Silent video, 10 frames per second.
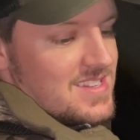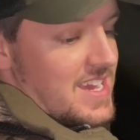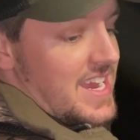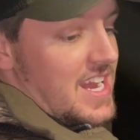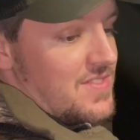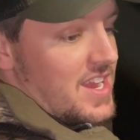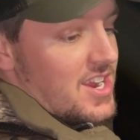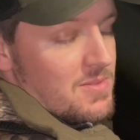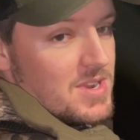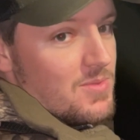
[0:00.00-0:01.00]
I can't even
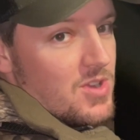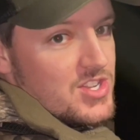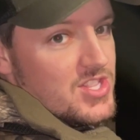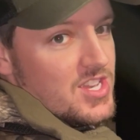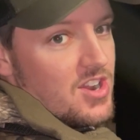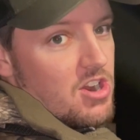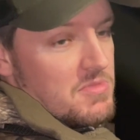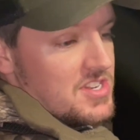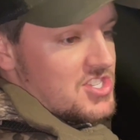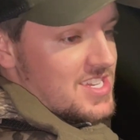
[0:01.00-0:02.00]
hear, her, but I'm watching the Garmin,
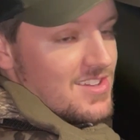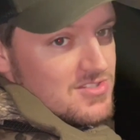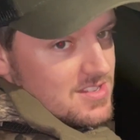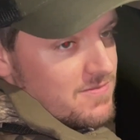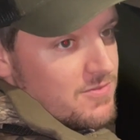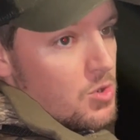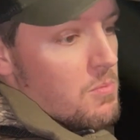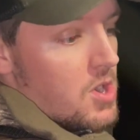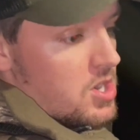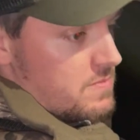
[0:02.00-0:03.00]
and she goes into full
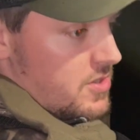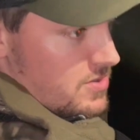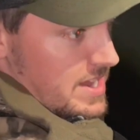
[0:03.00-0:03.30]
bark mode.